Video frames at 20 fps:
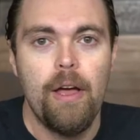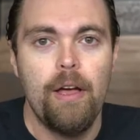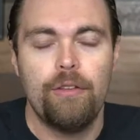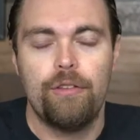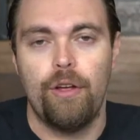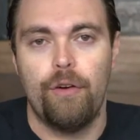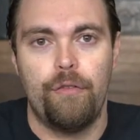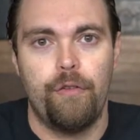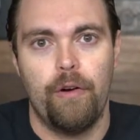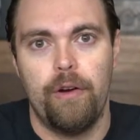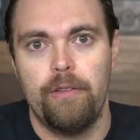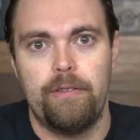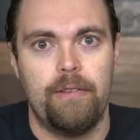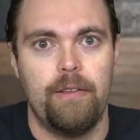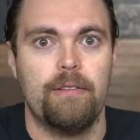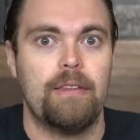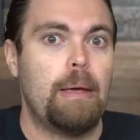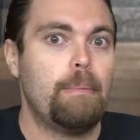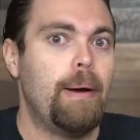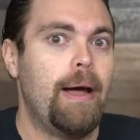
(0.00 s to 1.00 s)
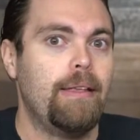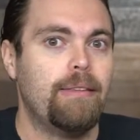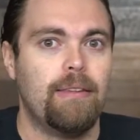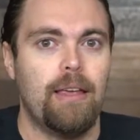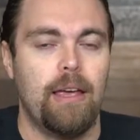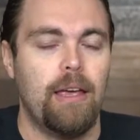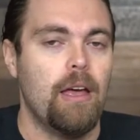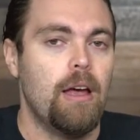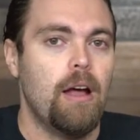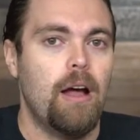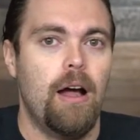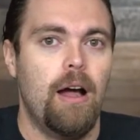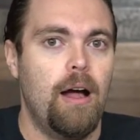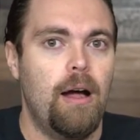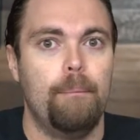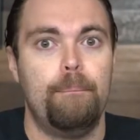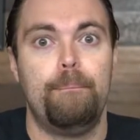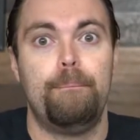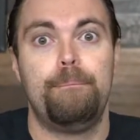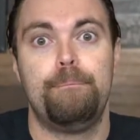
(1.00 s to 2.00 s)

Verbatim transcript: So for instance, I might say uh,